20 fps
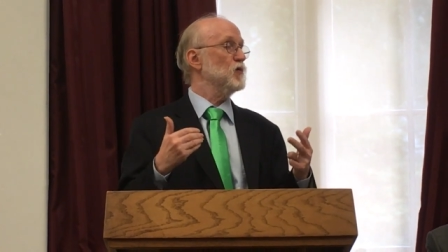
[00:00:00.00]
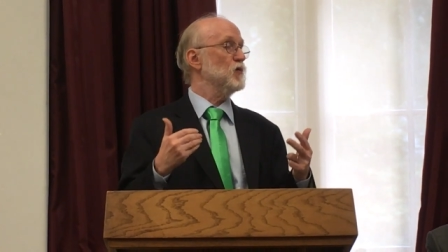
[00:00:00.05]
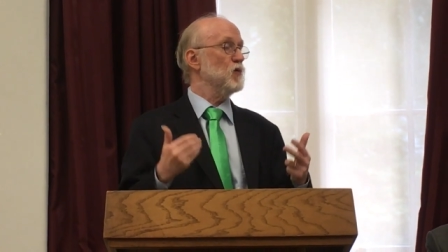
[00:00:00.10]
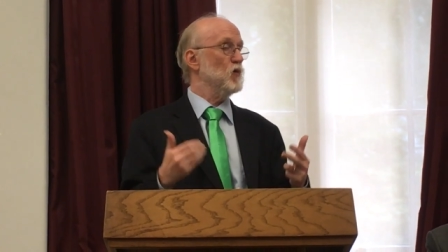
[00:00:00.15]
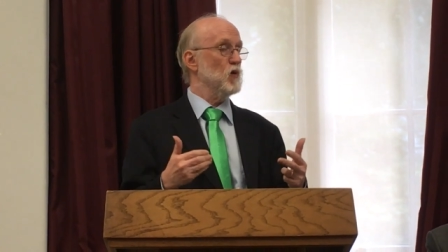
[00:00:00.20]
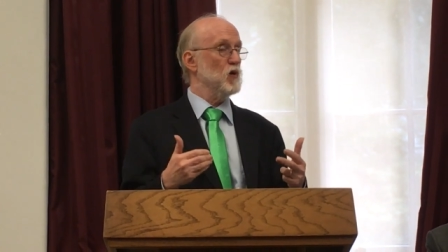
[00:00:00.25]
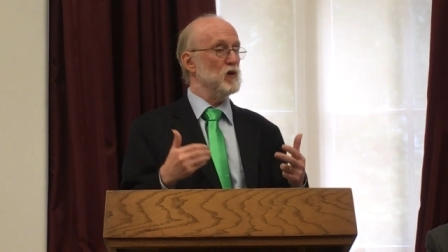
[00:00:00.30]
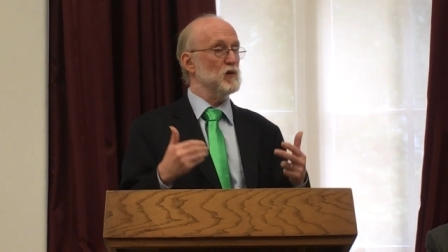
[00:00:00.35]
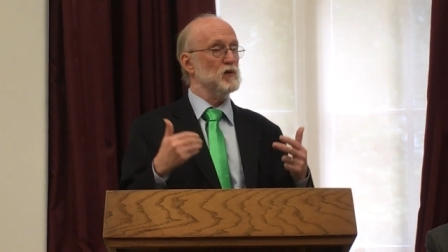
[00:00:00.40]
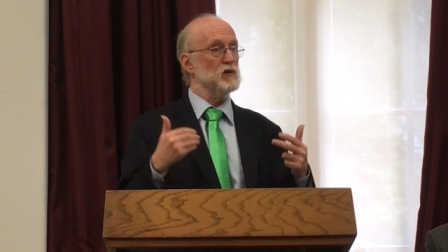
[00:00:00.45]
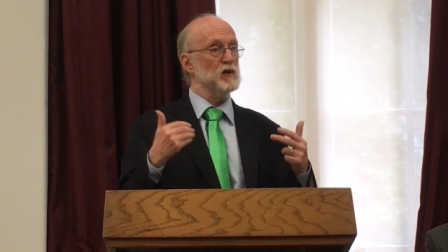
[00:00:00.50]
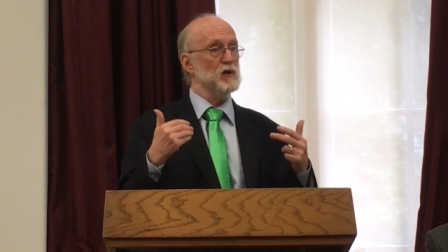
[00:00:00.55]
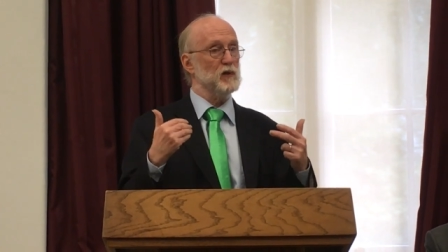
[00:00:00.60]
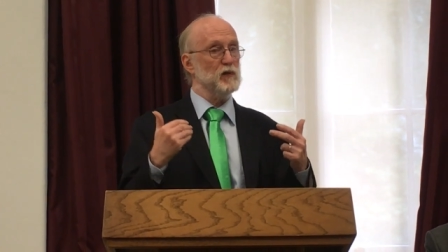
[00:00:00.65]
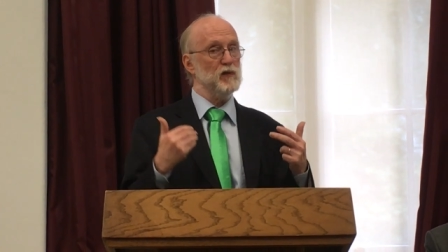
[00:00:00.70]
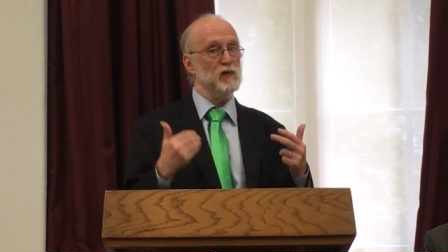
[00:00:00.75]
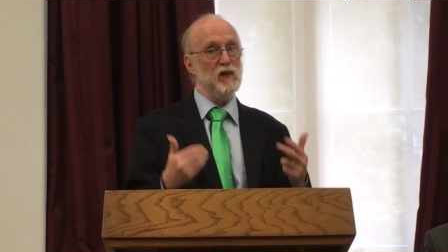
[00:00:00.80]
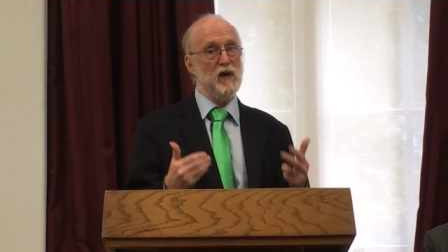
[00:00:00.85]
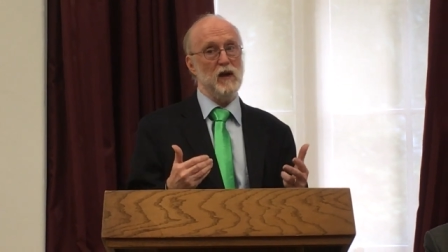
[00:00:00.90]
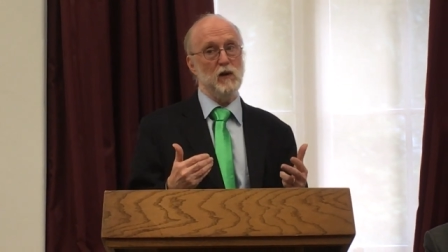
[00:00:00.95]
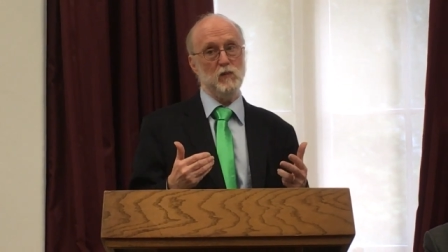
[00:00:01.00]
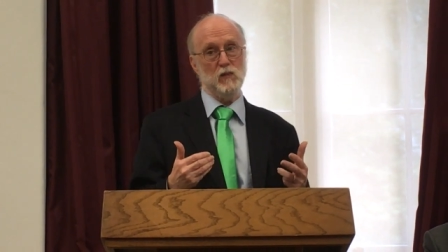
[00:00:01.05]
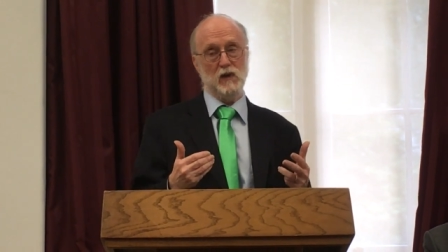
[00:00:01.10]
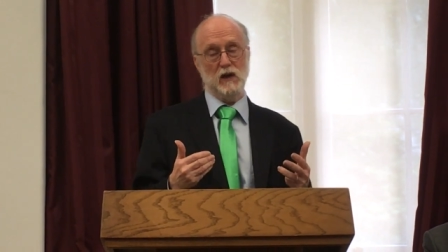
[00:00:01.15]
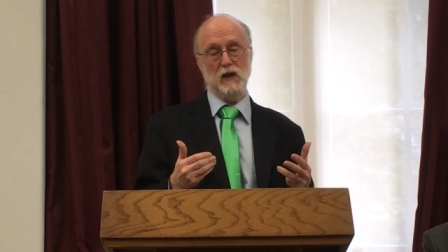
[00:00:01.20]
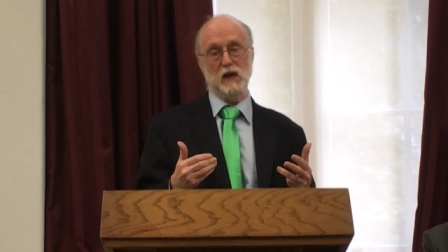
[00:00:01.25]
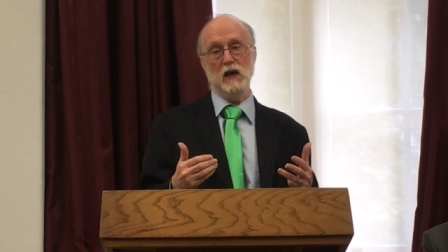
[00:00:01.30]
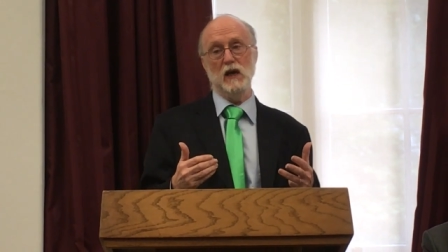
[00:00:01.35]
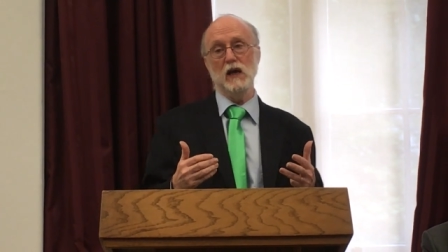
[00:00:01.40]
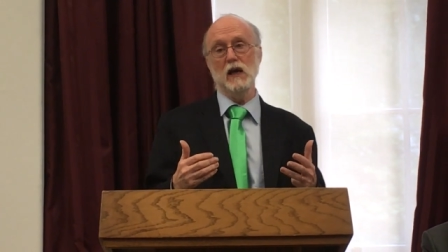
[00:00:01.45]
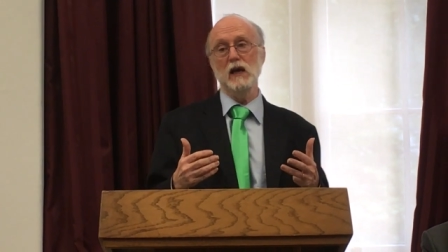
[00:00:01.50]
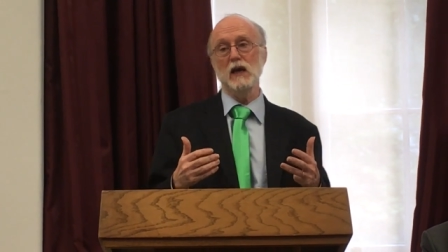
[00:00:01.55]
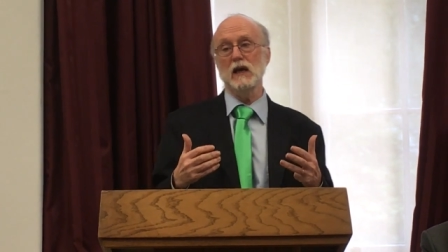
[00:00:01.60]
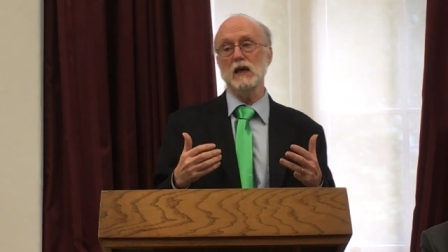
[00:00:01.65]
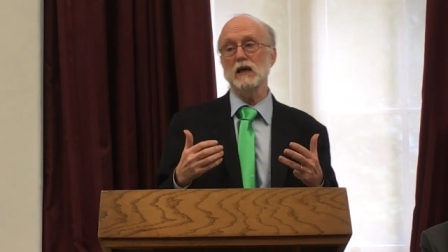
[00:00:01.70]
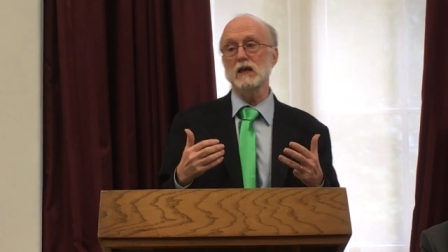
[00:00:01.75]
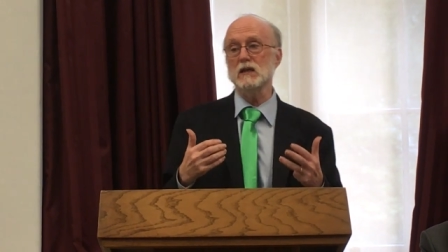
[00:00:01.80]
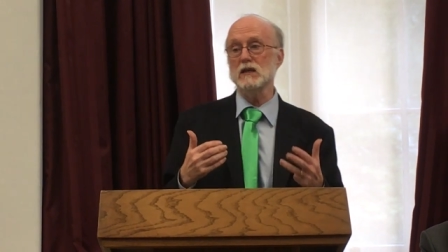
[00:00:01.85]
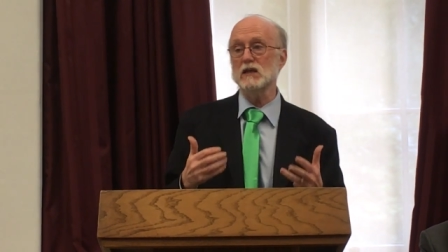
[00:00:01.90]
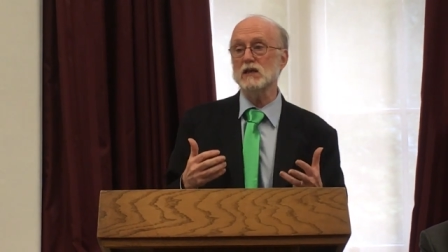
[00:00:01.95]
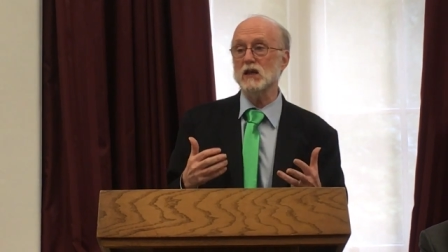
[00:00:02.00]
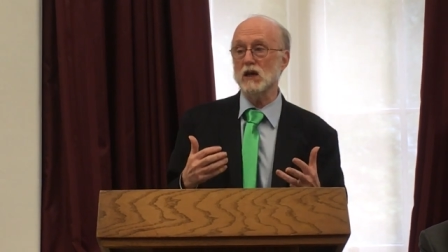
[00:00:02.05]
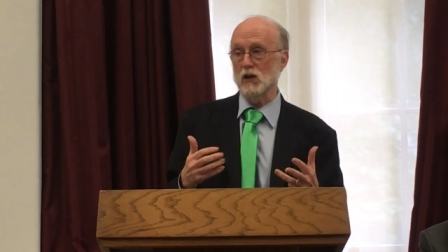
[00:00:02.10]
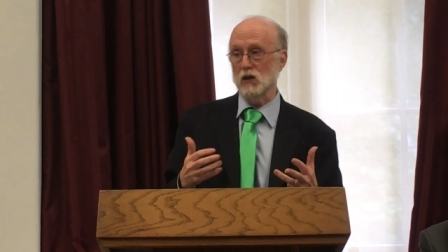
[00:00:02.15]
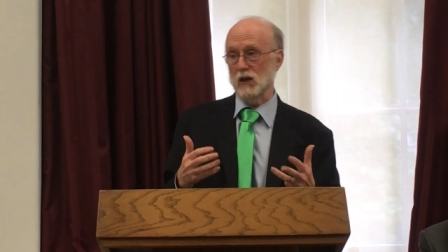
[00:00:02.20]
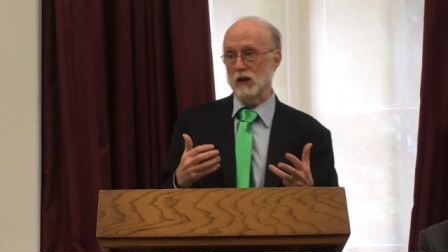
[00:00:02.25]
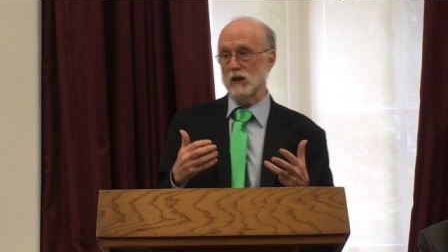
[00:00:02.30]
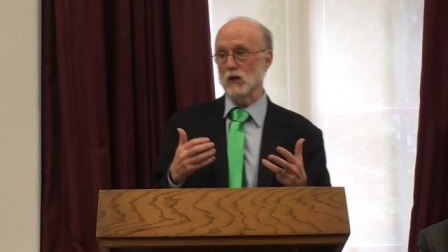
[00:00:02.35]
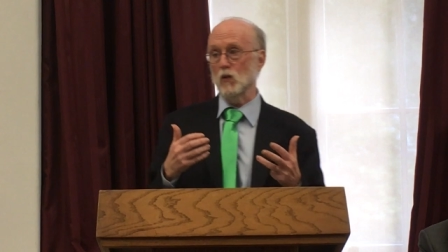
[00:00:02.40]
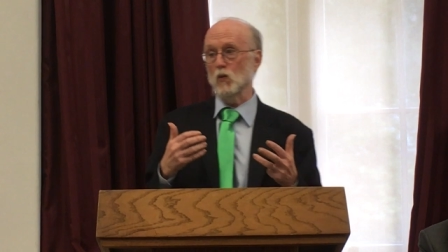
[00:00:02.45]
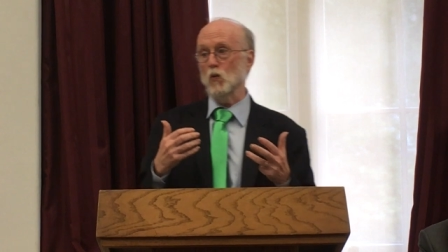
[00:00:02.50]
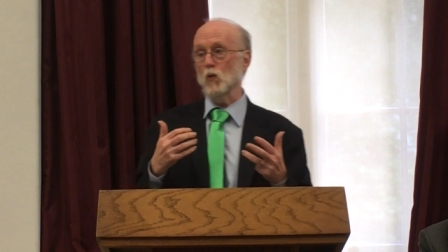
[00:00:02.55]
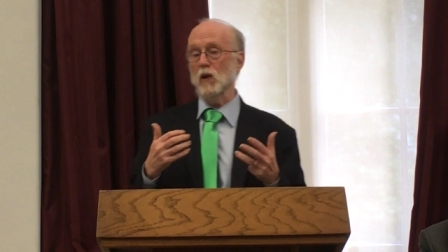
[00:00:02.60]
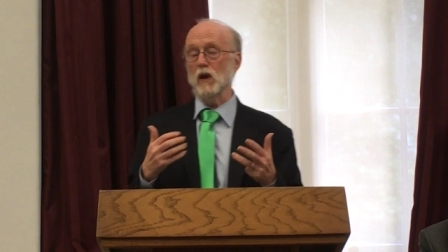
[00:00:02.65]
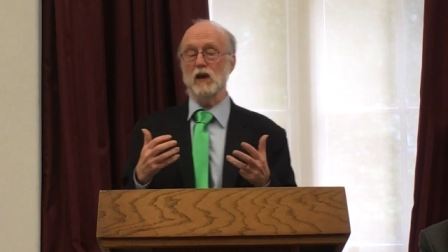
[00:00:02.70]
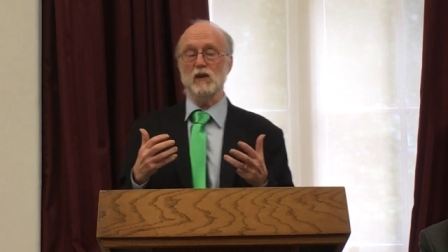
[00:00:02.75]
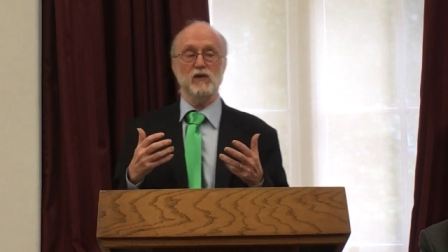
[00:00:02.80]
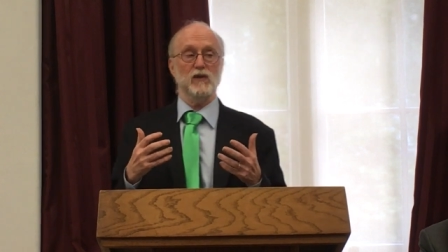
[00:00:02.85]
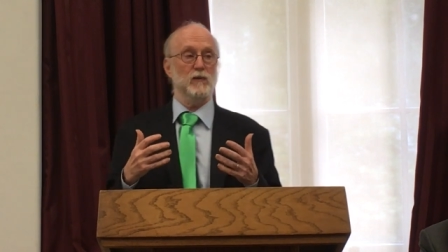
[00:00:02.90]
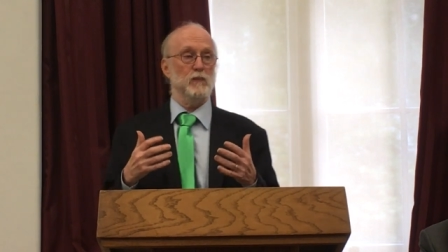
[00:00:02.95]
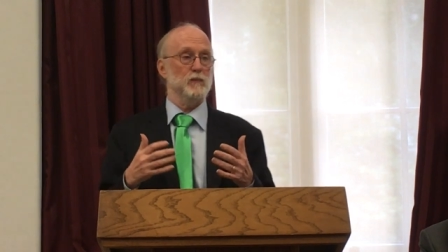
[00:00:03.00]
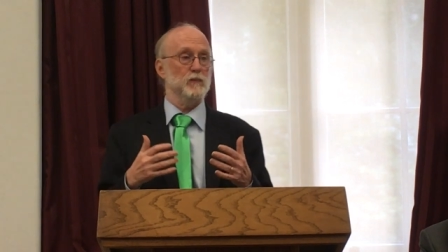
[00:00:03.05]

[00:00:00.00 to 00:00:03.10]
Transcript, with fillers: for the family in dealing with